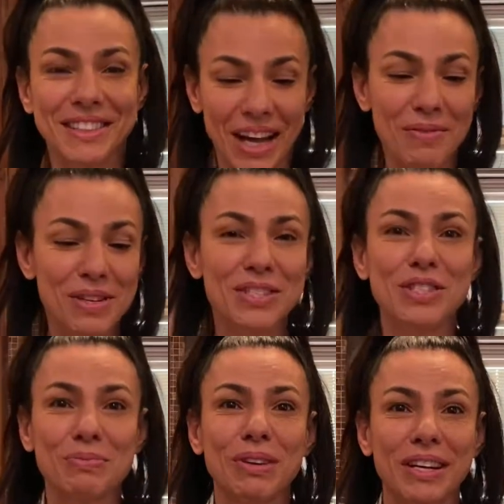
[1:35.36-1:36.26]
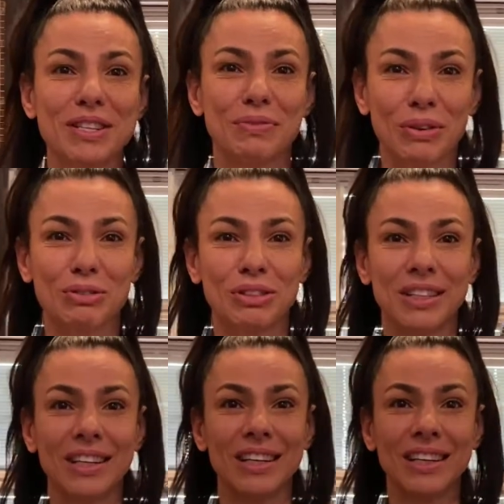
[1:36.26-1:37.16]
I can just put it in his food.
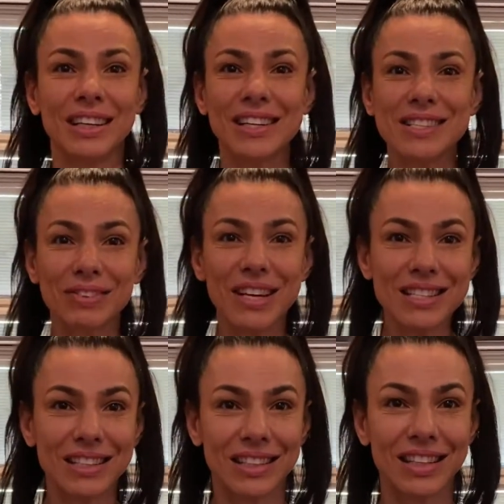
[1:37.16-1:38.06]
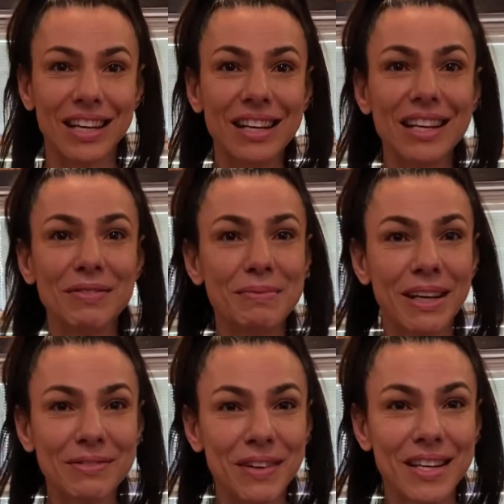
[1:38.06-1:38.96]
It's crazy. He didn't even
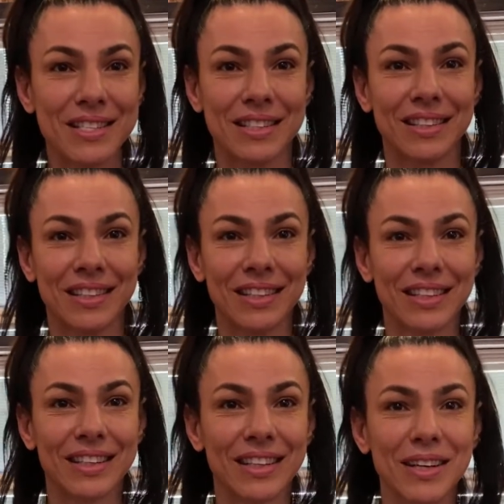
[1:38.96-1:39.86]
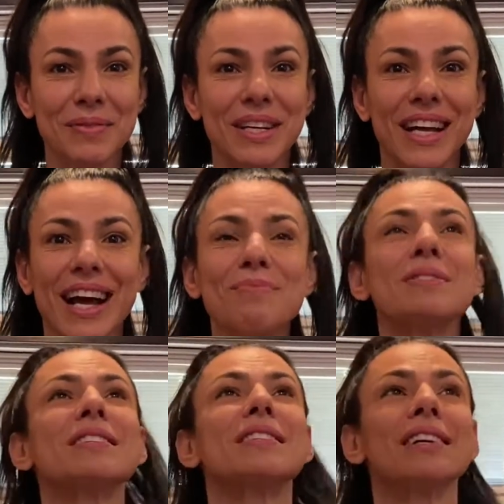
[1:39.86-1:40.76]
make a face. I mean, I'm
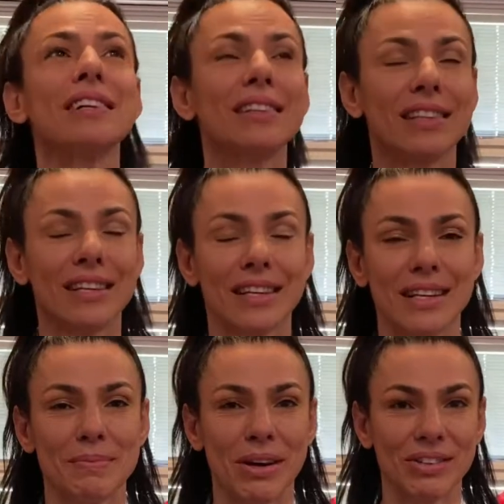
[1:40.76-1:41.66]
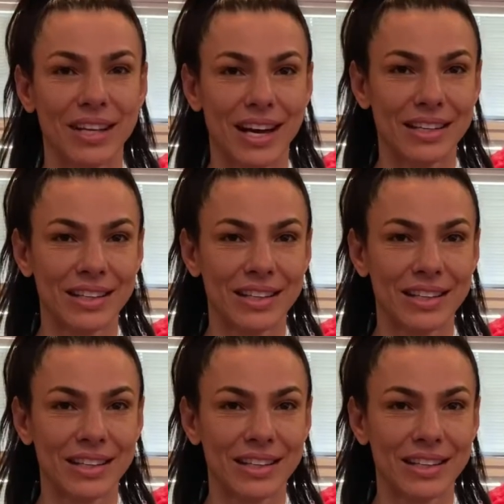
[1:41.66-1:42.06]
still thinking about that.